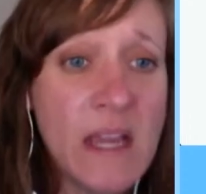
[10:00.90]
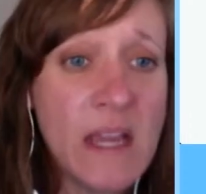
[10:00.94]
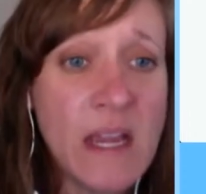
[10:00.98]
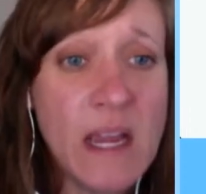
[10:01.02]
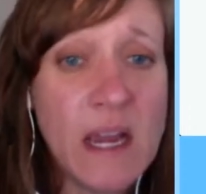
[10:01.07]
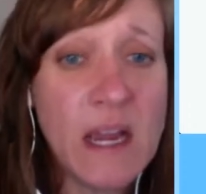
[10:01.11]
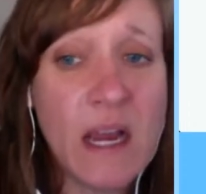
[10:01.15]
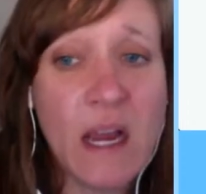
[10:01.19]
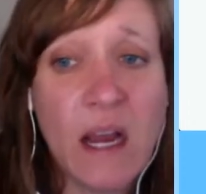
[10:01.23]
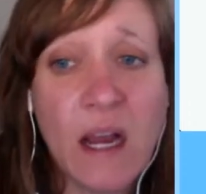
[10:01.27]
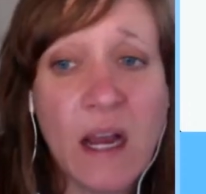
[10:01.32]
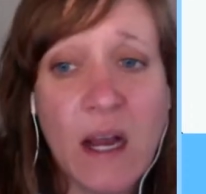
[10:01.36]

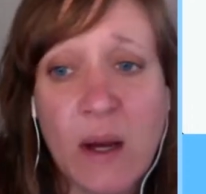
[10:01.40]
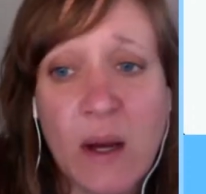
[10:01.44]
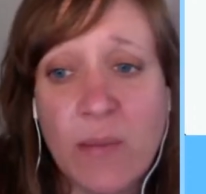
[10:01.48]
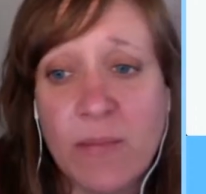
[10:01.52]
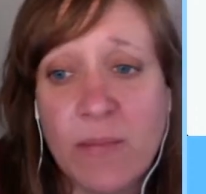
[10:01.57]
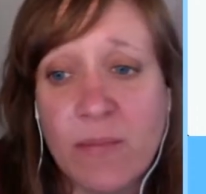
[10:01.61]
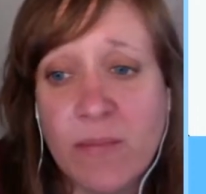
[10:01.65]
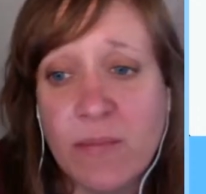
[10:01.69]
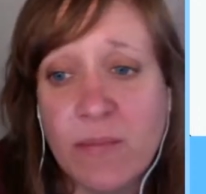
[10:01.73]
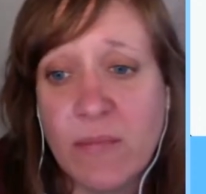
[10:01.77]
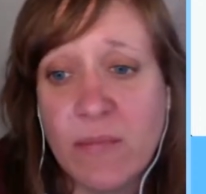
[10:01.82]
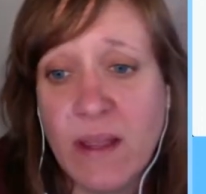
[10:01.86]

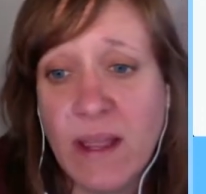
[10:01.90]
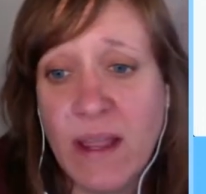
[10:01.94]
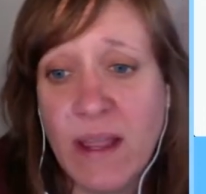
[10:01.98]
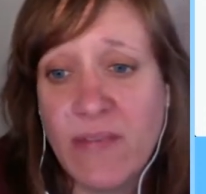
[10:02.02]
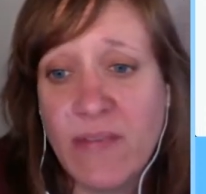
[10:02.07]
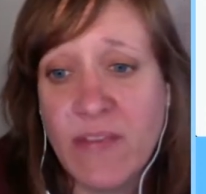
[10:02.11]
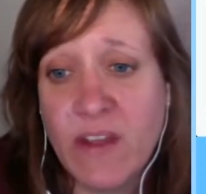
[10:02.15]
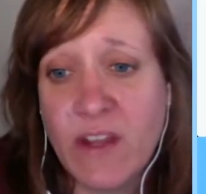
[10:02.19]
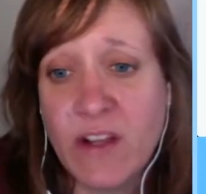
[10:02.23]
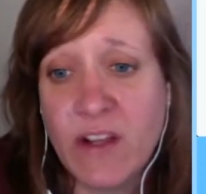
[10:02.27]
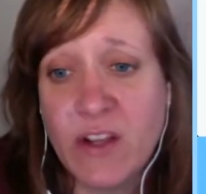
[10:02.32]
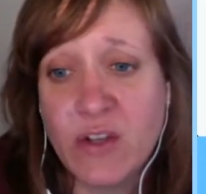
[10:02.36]
And
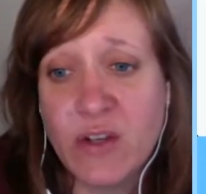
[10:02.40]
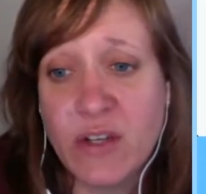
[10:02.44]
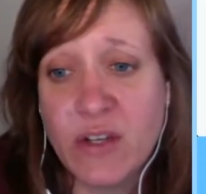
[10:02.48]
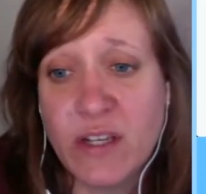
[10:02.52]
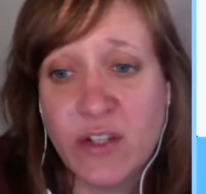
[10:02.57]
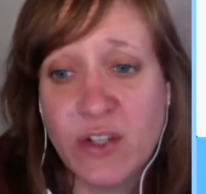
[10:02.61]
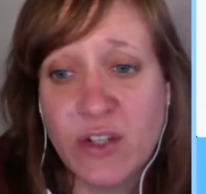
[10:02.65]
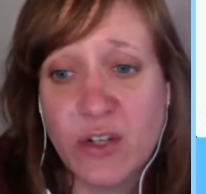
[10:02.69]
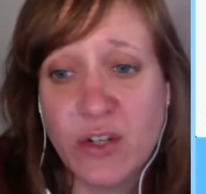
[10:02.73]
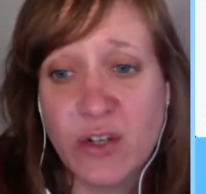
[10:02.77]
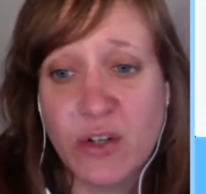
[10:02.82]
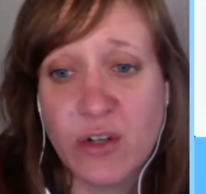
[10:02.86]
then you can
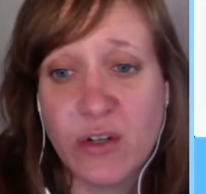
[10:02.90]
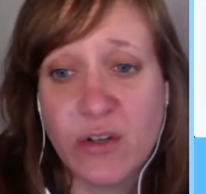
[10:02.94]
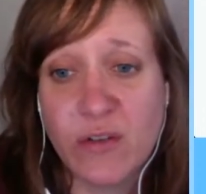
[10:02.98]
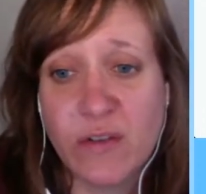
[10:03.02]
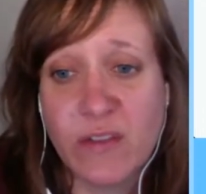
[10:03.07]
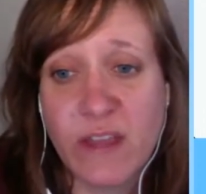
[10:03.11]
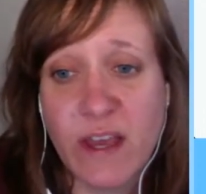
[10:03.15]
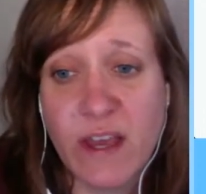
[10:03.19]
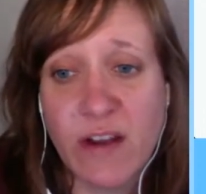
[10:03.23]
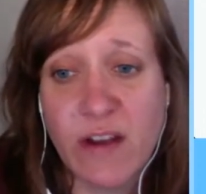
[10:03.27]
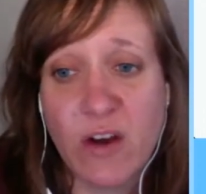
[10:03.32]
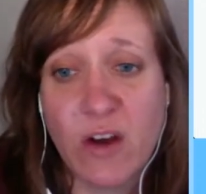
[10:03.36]
turn
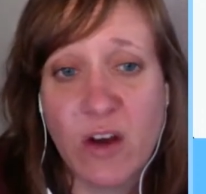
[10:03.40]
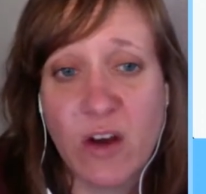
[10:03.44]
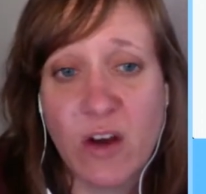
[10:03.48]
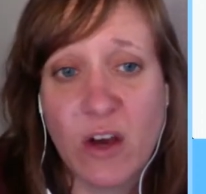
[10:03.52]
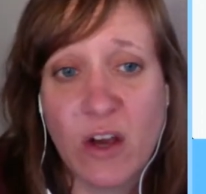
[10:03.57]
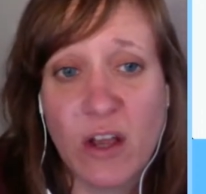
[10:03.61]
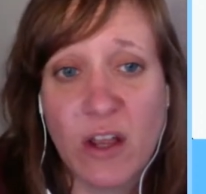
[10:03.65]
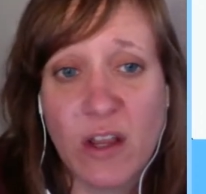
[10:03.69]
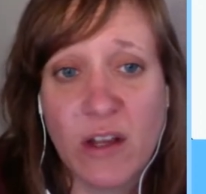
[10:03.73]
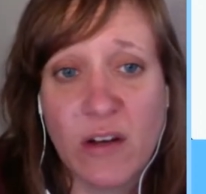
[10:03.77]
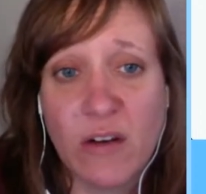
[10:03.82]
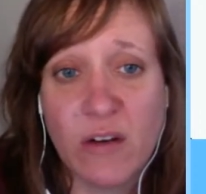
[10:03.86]
that
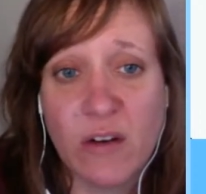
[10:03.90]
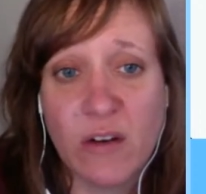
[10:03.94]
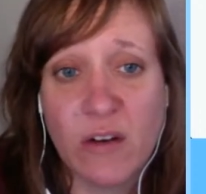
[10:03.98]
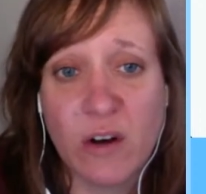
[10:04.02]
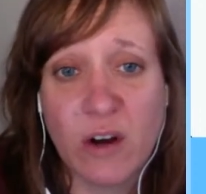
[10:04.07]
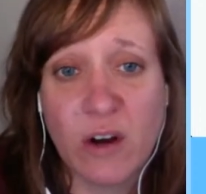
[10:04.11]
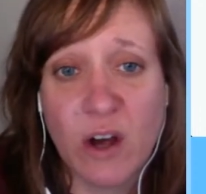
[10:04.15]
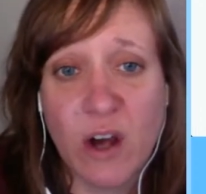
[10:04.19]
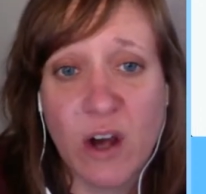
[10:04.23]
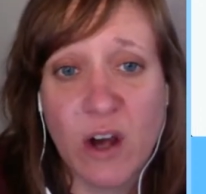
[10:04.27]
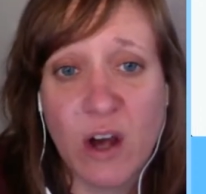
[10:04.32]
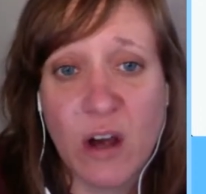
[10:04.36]
on or
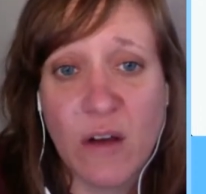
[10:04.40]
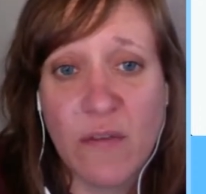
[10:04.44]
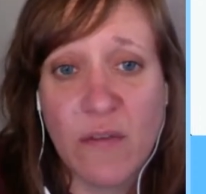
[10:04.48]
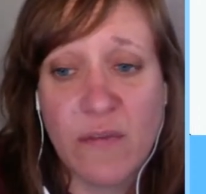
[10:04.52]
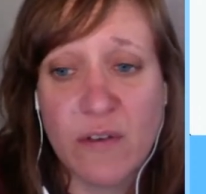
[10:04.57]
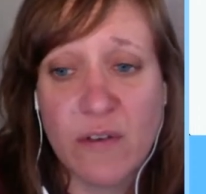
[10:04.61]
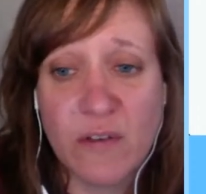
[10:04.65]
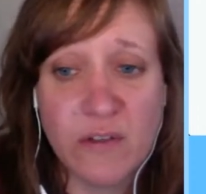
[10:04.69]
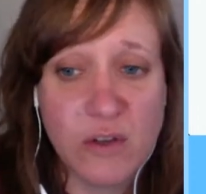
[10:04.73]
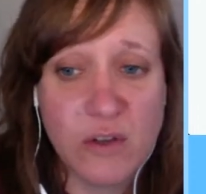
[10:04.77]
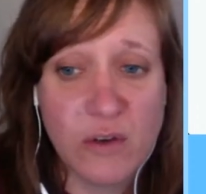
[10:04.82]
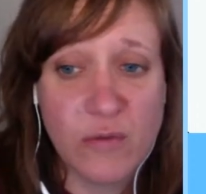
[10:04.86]
off.
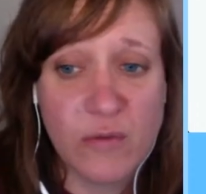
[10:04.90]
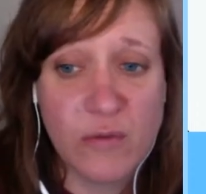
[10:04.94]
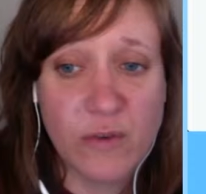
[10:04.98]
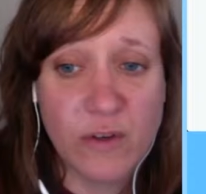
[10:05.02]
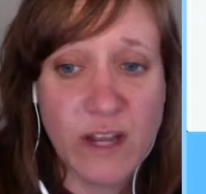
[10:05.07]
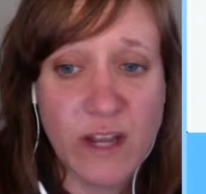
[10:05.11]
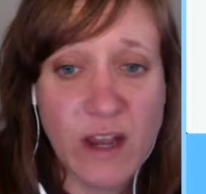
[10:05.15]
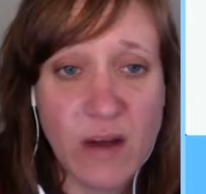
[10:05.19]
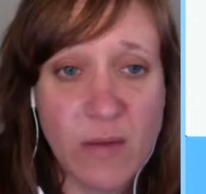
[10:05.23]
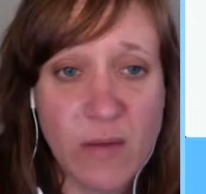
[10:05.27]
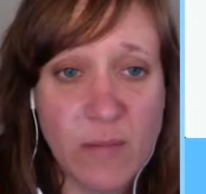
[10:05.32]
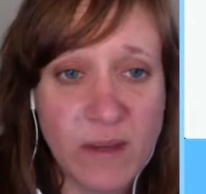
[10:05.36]
So for
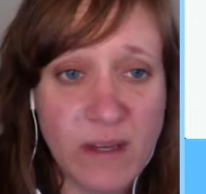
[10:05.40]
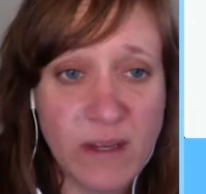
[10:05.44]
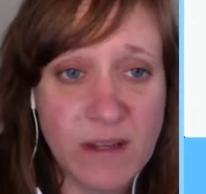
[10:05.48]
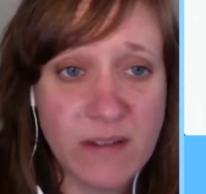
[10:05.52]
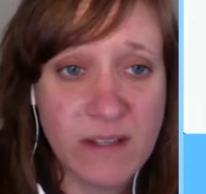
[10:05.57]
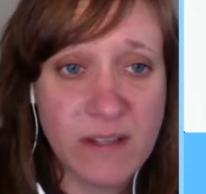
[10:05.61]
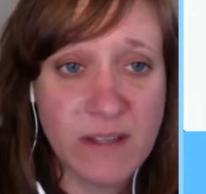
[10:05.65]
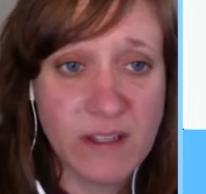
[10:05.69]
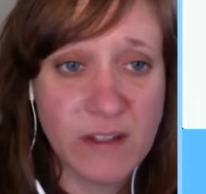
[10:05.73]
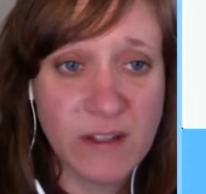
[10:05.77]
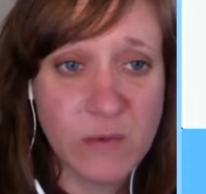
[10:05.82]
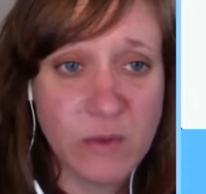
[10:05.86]
now, because
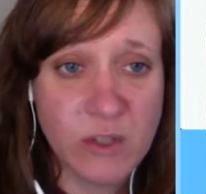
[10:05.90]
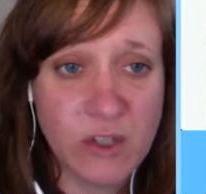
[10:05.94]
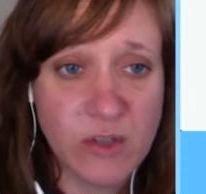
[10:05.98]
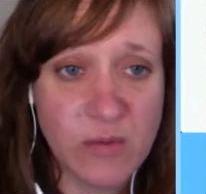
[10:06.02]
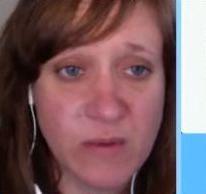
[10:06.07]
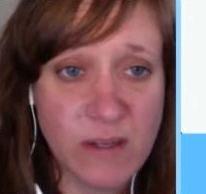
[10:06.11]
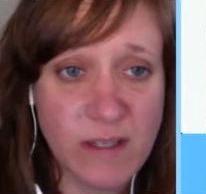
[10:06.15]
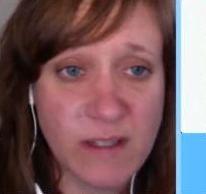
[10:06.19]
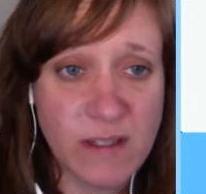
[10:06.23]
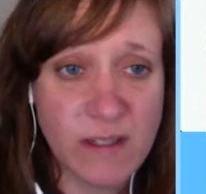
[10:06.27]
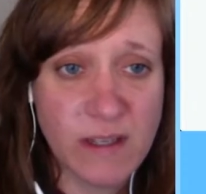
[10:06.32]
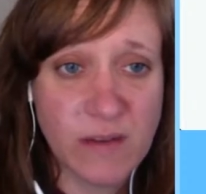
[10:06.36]
I switched
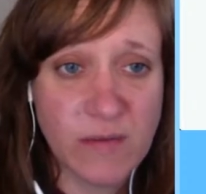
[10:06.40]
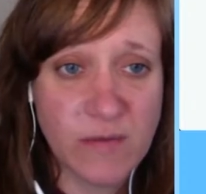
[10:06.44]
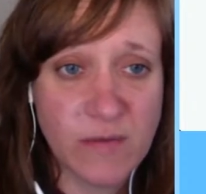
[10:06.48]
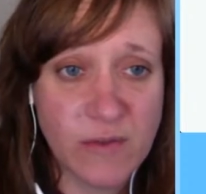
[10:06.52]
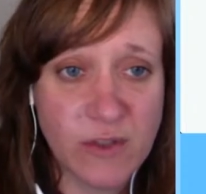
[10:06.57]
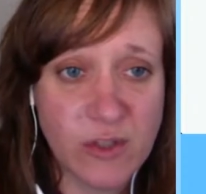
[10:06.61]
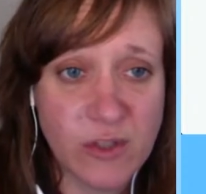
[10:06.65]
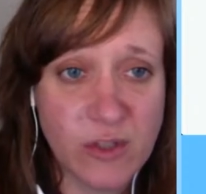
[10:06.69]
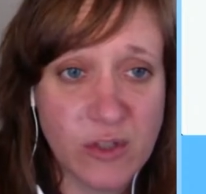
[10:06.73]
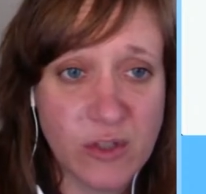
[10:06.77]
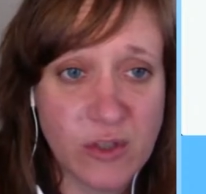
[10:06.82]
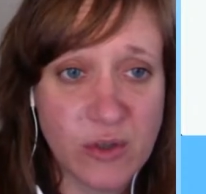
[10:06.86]
myself
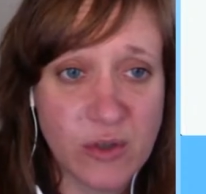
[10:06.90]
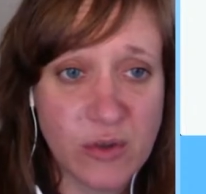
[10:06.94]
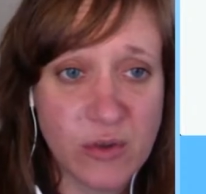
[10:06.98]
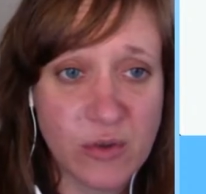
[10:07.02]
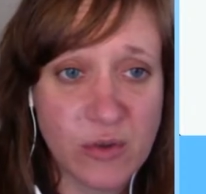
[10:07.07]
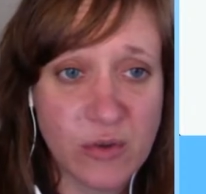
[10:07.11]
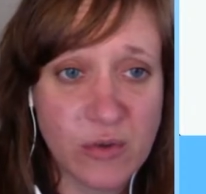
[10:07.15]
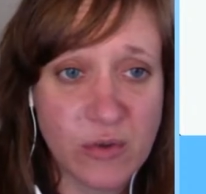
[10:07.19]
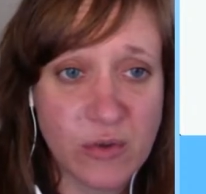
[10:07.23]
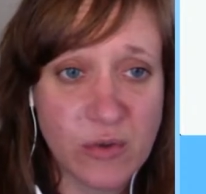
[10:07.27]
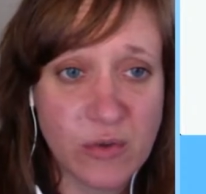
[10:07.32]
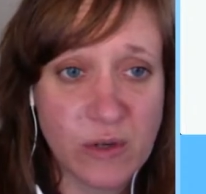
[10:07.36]

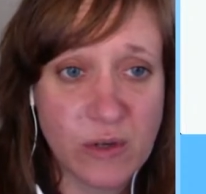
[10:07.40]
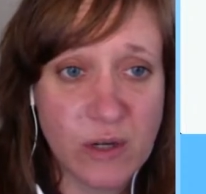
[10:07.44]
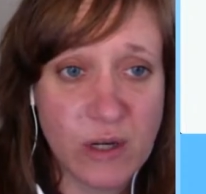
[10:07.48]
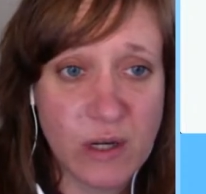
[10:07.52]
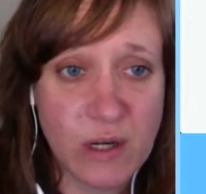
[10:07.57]
to,